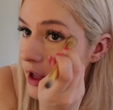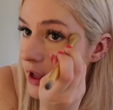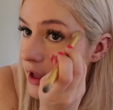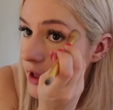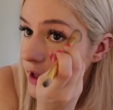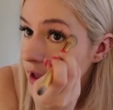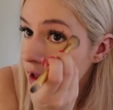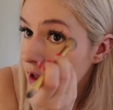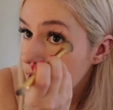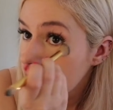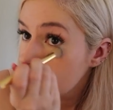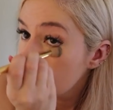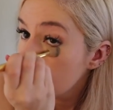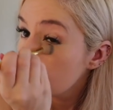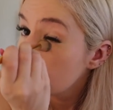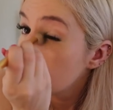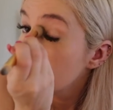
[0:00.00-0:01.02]

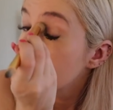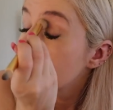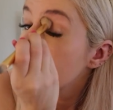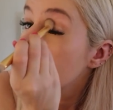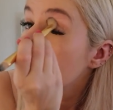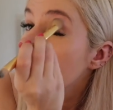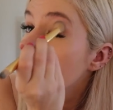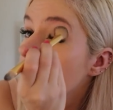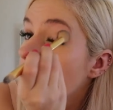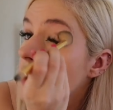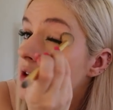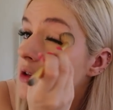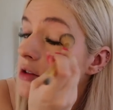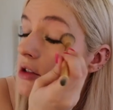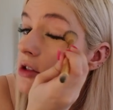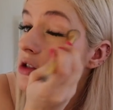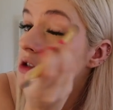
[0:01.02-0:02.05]
And I
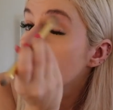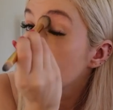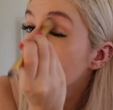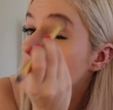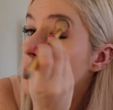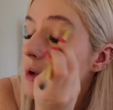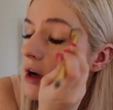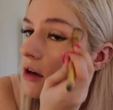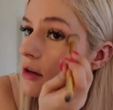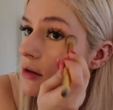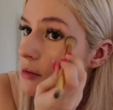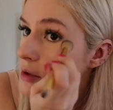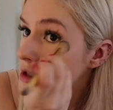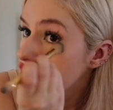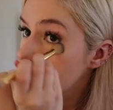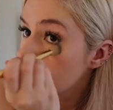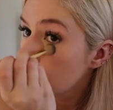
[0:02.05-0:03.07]
used to stress about them
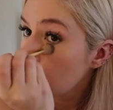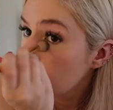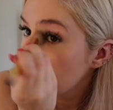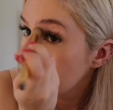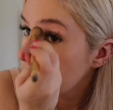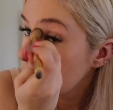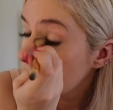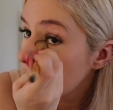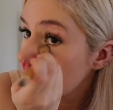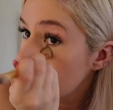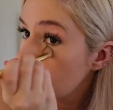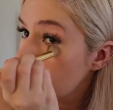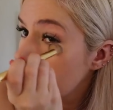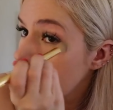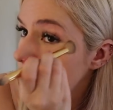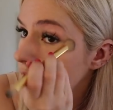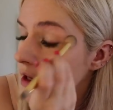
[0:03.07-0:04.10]
and try to make them go
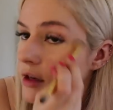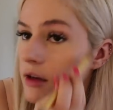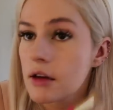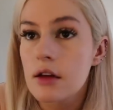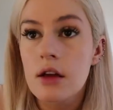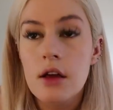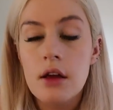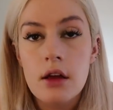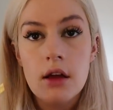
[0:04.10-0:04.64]
away, and